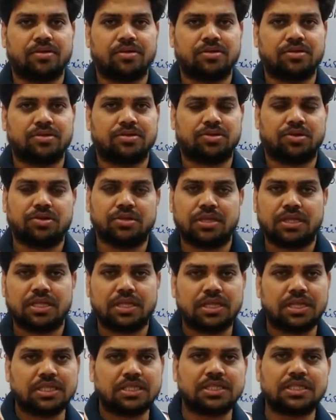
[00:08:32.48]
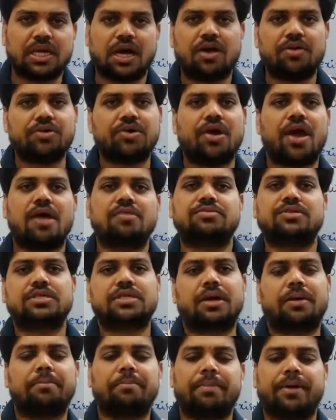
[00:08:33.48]
So this is how you have to
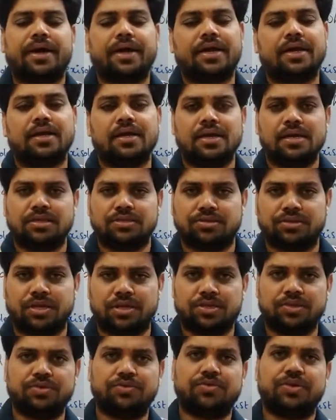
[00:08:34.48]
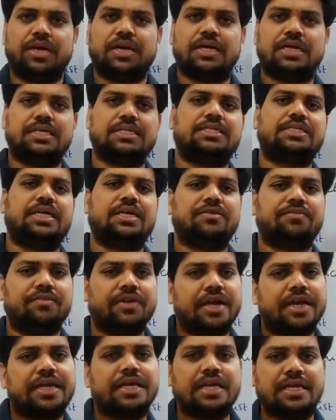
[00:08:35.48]
compare so that you would understand
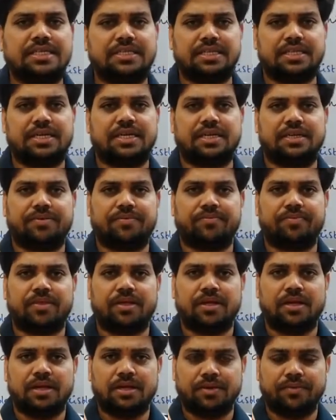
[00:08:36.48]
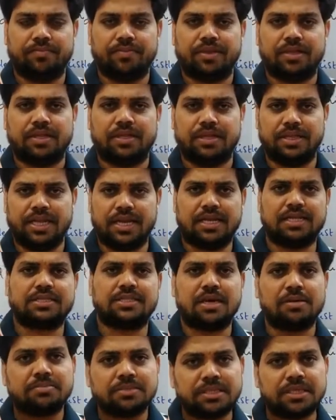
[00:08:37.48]
very easily. There are
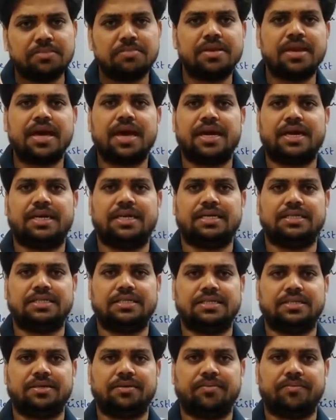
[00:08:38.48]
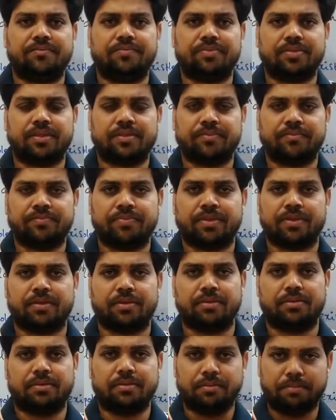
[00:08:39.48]
some similarities
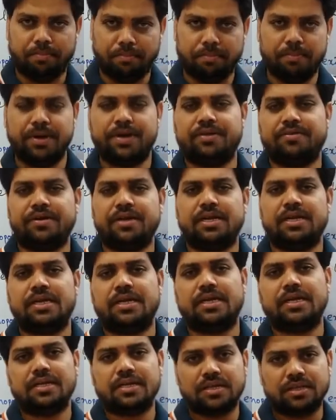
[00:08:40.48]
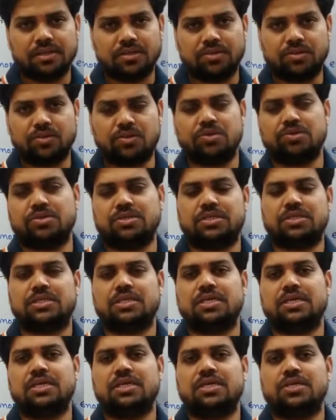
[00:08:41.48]
between those
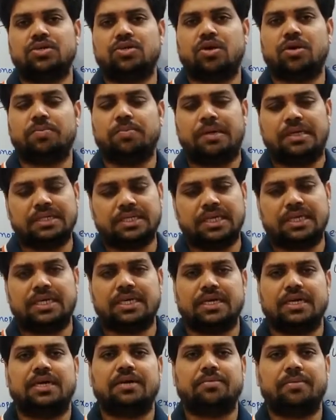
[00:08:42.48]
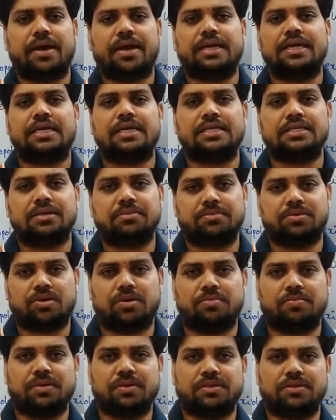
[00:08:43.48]
topics and magnetism
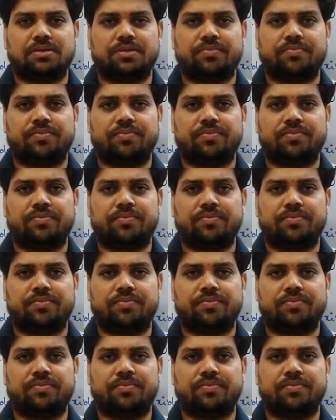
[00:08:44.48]
topics.